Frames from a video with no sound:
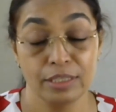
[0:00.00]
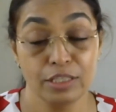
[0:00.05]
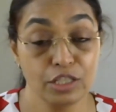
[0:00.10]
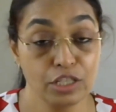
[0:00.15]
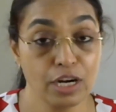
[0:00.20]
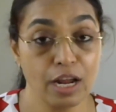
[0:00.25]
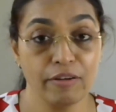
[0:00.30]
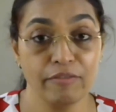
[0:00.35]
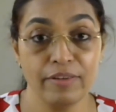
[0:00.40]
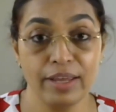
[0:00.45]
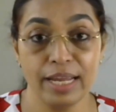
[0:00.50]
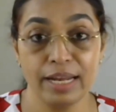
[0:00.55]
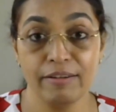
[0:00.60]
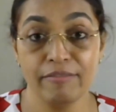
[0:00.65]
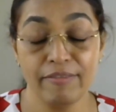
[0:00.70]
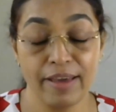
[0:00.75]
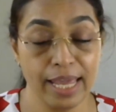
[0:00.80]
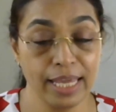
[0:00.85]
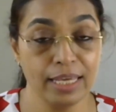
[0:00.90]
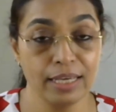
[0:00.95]
travel,
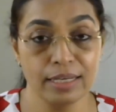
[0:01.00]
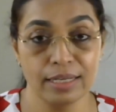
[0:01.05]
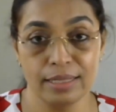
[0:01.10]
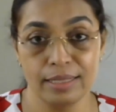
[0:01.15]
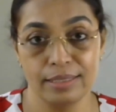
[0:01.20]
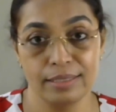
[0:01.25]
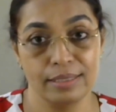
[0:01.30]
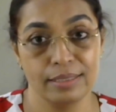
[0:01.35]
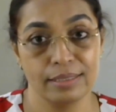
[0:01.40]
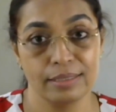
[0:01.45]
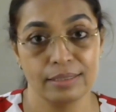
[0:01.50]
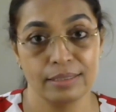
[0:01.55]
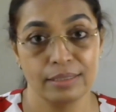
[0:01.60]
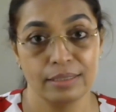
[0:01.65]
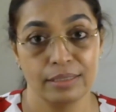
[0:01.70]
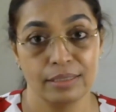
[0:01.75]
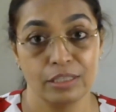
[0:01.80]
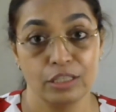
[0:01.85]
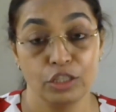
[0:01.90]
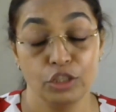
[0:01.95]
vehicles,
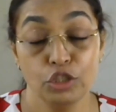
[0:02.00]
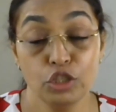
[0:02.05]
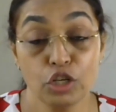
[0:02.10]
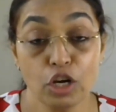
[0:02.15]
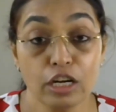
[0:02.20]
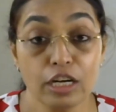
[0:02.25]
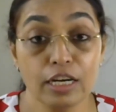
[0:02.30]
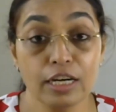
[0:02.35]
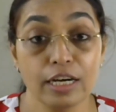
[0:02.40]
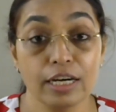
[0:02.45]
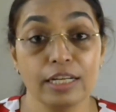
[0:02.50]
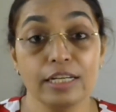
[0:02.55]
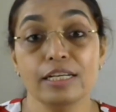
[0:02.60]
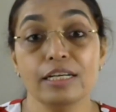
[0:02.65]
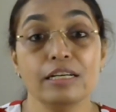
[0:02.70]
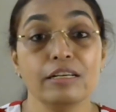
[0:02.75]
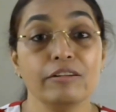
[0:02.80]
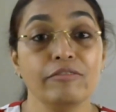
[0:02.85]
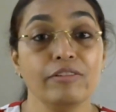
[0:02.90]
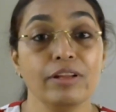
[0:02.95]
your
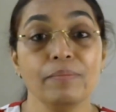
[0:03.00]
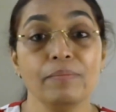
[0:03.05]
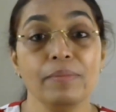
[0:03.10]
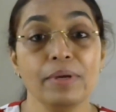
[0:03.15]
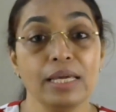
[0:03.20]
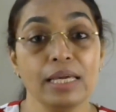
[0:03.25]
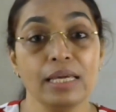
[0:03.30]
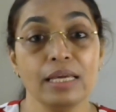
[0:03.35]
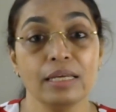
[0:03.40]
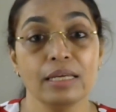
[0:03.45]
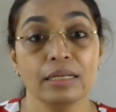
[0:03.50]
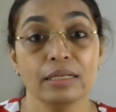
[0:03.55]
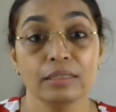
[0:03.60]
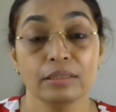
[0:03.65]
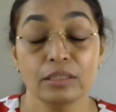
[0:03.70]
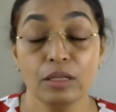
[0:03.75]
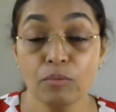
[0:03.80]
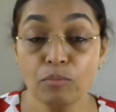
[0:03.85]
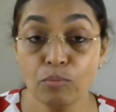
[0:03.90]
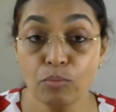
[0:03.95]
career will be
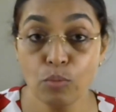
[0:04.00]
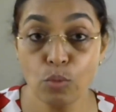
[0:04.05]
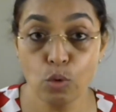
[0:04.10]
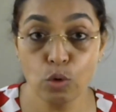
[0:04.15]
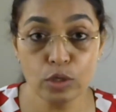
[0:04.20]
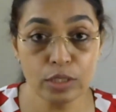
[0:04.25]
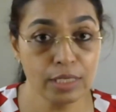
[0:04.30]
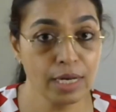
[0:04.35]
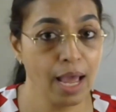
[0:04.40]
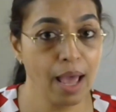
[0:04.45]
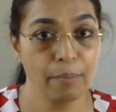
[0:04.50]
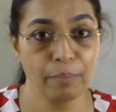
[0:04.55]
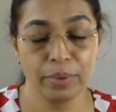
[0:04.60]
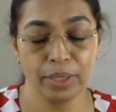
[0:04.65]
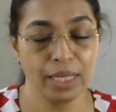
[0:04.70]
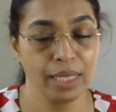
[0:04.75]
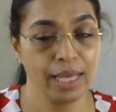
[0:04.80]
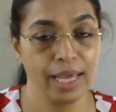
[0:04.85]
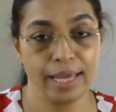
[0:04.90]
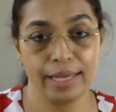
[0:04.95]
the most
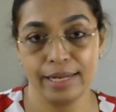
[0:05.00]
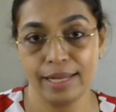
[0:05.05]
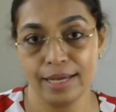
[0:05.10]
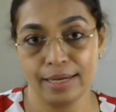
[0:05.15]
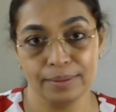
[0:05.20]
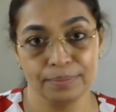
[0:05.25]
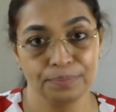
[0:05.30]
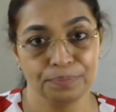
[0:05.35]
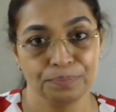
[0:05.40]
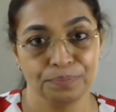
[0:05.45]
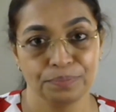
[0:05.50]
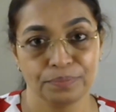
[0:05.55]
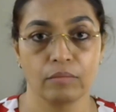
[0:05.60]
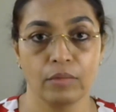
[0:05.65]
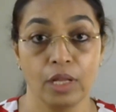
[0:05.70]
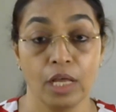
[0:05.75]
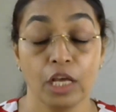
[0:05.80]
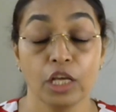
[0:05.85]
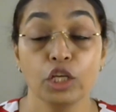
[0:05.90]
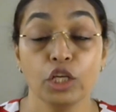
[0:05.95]
happening area.
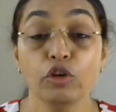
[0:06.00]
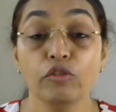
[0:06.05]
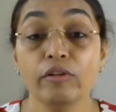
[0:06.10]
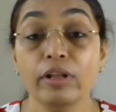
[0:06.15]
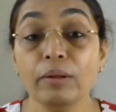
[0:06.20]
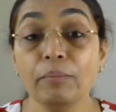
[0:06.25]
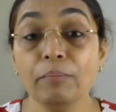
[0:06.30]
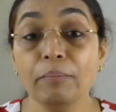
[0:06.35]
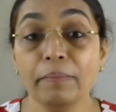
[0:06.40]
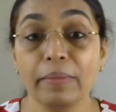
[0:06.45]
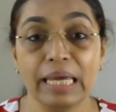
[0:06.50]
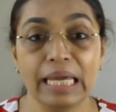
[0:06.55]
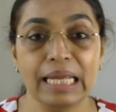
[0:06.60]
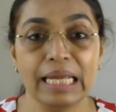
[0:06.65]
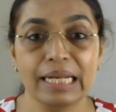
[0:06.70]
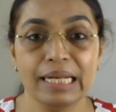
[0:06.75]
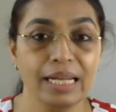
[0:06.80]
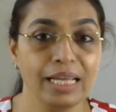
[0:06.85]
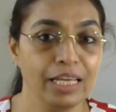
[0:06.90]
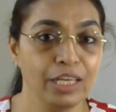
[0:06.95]
You will
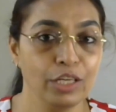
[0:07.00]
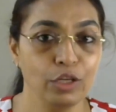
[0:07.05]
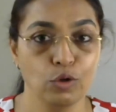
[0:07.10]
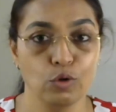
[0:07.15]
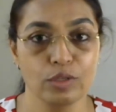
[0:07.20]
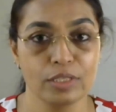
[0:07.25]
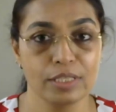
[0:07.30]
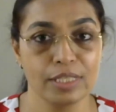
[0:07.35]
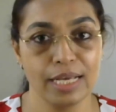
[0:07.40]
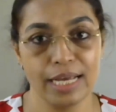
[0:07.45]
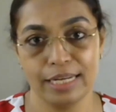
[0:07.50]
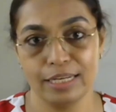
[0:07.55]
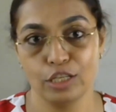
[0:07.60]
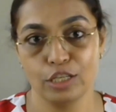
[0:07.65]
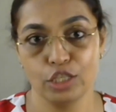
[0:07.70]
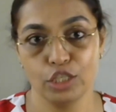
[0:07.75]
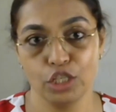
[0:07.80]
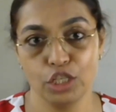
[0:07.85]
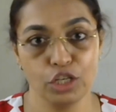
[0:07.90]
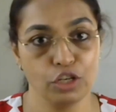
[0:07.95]
mainly use the
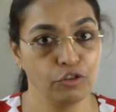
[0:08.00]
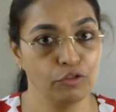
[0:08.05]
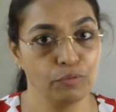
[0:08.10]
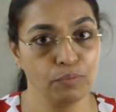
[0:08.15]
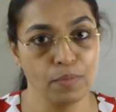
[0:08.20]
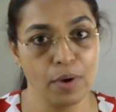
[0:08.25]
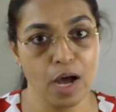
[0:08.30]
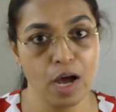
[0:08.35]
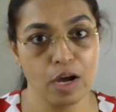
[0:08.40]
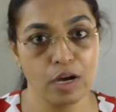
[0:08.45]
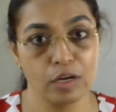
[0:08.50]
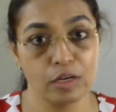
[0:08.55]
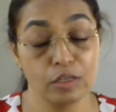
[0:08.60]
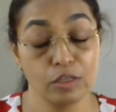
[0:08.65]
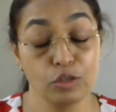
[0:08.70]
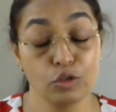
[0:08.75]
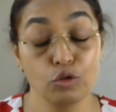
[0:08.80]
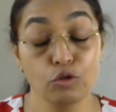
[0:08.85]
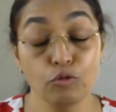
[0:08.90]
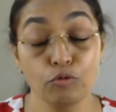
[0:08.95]
energy of
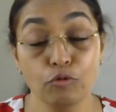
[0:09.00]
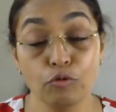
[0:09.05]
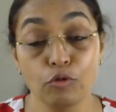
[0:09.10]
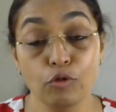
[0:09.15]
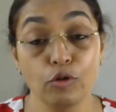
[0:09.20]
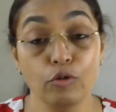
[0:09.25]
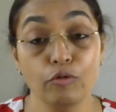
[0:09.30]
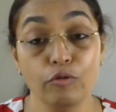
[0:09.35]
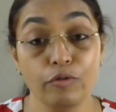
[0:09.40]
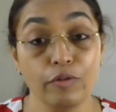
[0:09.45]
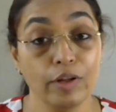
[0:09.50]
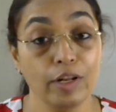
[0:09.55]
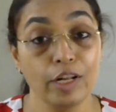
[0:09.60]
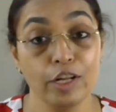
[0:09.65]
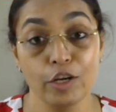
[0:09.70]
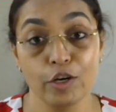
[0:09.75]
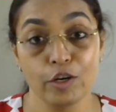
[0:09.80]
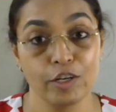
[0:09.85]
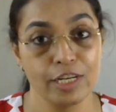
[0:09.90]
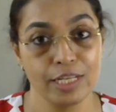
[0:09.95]
Mars to fulfill
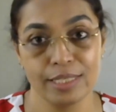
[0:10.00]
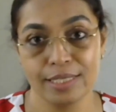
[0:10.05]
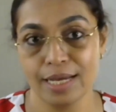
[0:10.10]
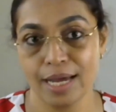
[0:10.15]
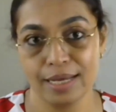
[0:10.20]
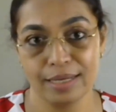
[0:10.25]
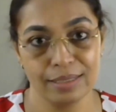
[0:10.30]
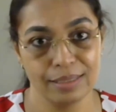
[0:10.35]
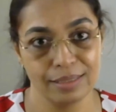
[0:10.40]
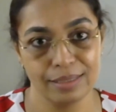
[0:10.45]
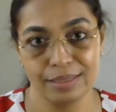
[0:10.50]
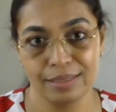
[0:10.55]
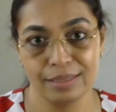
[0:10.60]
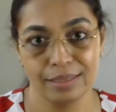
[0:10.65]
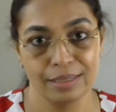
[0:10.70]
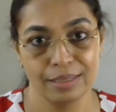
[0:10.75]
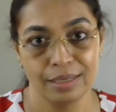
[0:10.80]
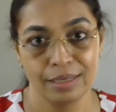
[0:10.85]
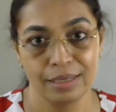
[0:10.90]
your desires,